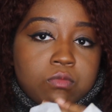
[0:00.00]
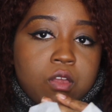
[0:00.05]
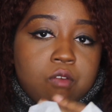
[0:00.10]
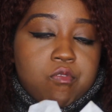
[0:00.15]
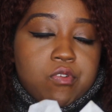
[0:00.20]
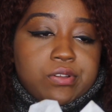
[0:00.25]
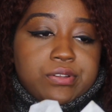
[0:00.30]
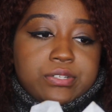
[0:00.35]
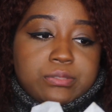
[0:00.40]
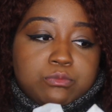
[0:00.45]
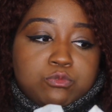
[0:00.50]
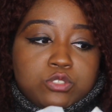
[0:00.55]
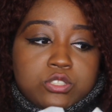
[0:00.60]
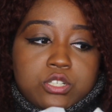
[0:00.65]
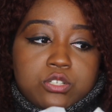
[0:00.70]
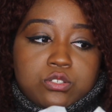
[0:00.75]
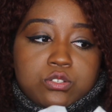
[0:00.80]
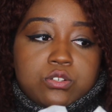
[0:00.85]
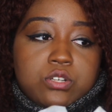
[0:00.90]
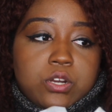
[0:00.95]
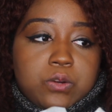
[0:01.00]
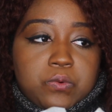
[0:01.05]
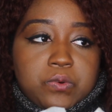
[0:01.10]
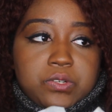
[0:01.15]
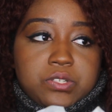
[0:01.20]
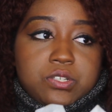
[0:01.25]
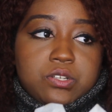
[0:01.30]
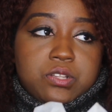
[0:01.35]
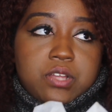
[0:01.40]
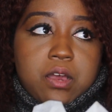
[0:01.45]
for them. When they're sold out, we're
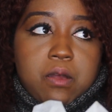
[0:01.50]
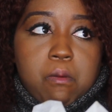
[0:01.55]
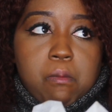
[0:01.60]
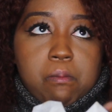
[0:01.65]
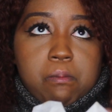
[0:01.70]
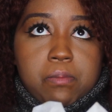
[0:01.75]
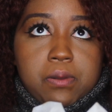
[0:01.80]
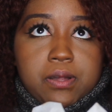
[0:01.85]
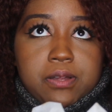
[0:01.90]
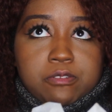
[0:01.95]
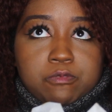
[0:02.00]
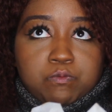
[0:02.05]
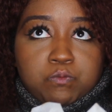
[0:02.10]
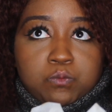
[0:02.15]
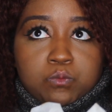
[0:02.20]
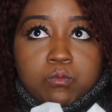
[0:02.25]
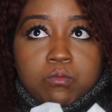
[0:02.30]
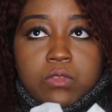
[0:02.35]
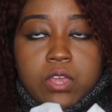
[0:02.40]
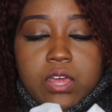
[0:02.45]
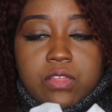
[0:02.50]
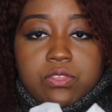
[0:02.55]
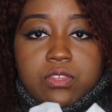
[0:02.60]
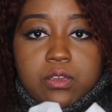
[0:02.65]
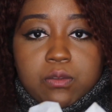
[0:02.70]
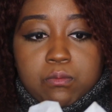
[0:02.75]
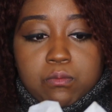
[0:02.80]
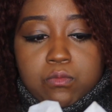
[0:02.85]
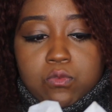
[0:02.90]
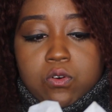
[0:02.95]
sold out. But I
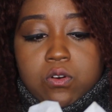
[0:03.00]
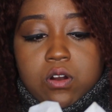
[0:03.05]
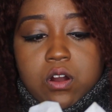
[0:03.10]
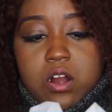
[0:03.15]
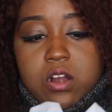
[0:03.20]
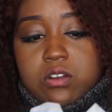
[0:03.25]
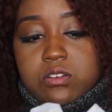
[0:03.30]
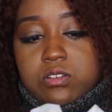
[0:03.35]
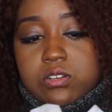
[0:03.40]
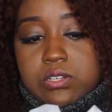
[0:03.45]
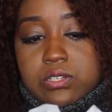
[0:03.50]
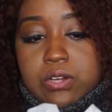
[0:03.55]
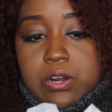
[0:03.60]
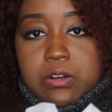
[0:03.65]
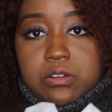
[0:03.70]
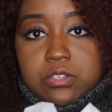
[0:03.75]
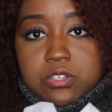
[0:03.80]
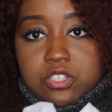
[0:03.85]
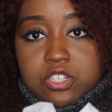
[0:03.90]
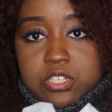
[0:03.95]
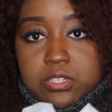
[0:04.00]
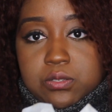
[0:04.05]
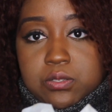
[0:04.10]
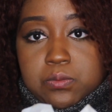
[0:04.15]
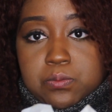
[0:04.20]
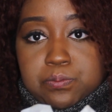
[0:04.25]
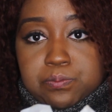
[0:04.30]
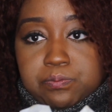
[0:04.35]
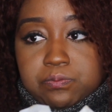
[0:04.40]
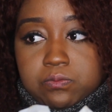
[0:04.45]
think more artists are starting to just,
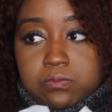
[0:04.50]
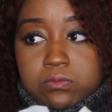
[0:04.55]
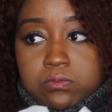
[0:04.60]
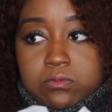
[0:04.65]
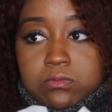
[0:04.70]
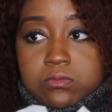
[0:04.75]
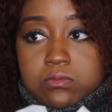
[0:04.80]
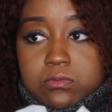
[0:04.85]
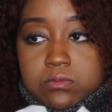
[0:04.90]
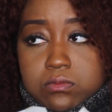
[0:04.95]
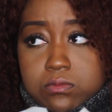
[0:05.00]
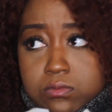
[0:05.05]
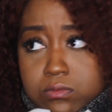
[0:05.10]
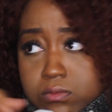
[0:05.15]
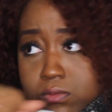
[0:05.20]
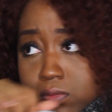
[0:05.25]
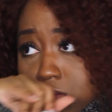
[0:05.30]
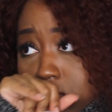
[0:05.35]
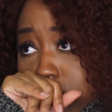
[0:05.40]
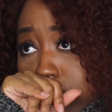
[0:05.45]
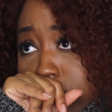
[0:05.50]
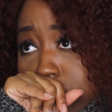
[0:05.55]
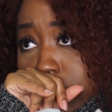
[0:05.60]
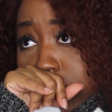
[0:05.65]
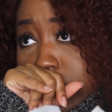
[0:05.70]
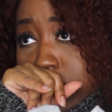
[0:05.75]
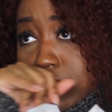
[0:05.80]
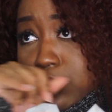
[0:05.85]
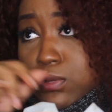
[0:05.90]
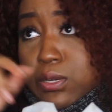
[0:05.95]

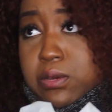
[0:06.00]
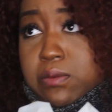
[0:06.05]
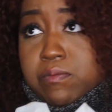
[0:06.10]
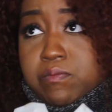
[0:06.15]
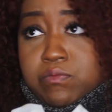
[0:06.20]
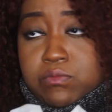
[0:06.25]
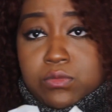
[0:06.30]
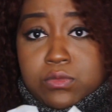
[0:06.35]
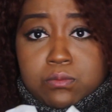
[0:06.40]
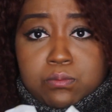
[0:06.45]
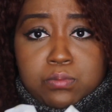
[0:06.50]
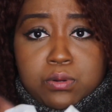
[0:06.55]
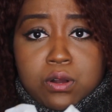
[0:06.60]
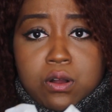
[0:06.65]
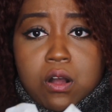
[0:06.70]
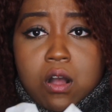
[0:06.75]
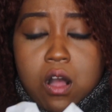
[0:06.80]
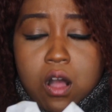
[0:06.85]
excuse me, put